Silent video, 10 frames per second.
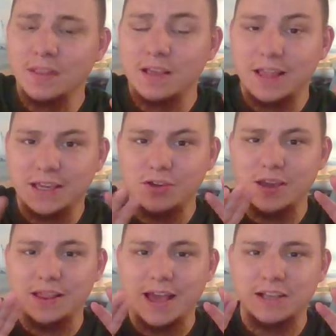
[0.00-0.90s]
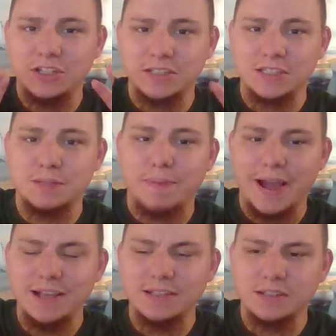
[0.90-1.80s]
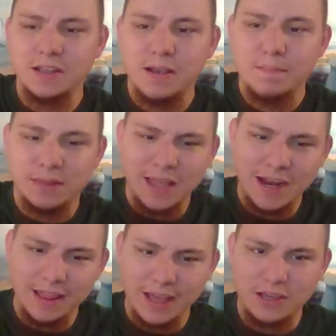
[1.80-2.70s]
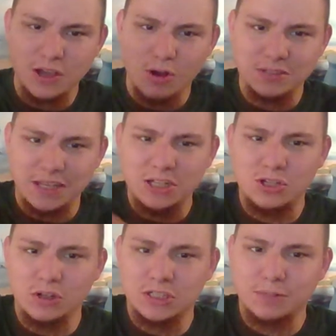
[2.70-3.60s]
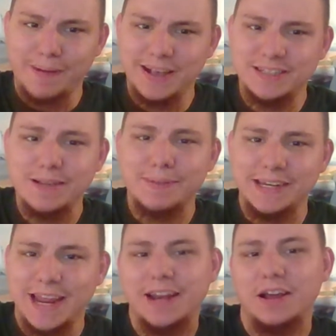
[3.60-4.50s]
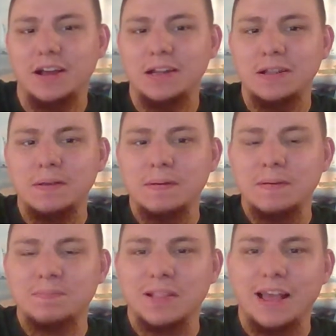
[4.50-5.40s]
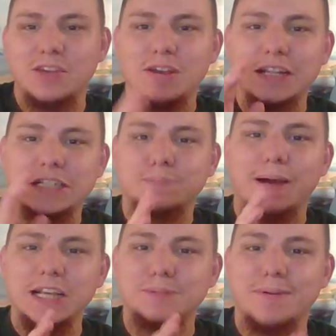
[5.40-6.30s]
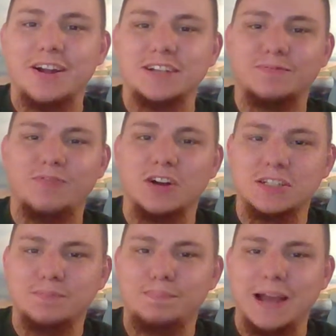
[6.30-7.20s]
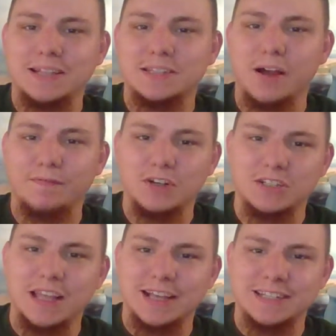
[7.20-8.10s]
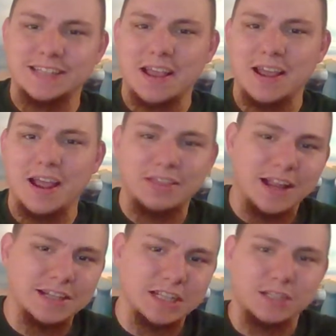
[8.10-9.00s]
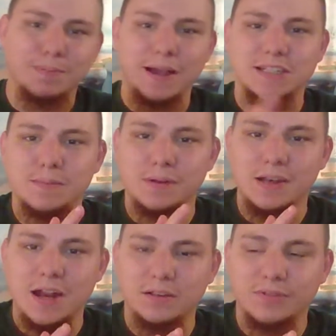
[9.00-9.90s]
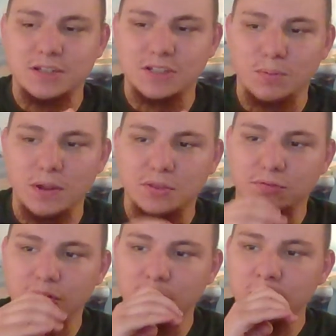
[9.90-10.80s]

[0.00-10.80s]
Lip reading: Like you get like just spice, but then it like goes into a spicy banana. Like you get spice bars for by itself for just like a second, and then it's a spicy banana the rest of the way through.